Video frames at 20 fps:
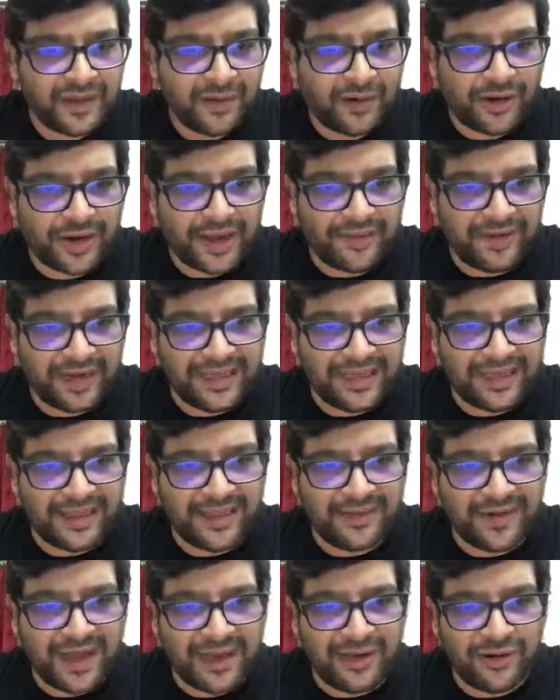I will get
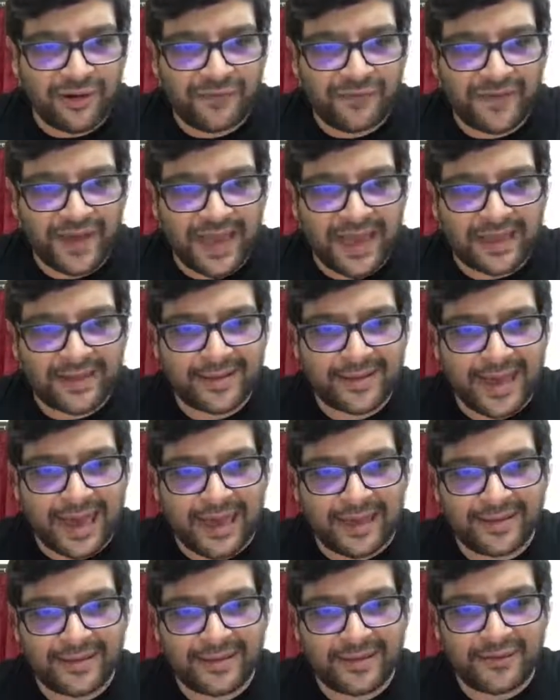the value of x
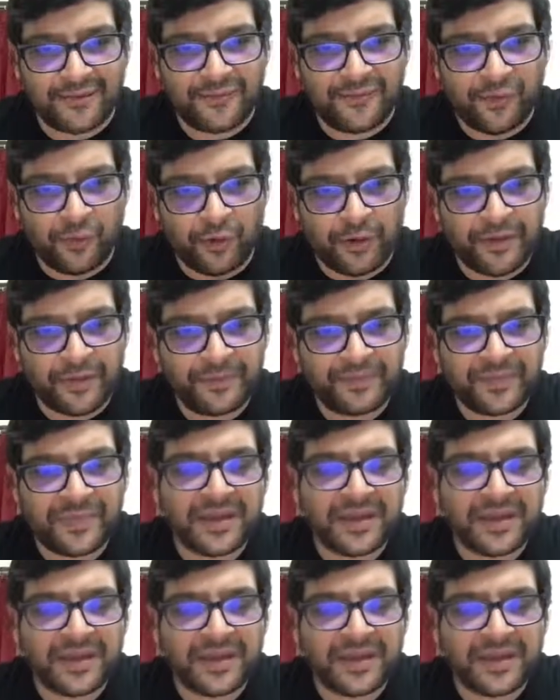as 4.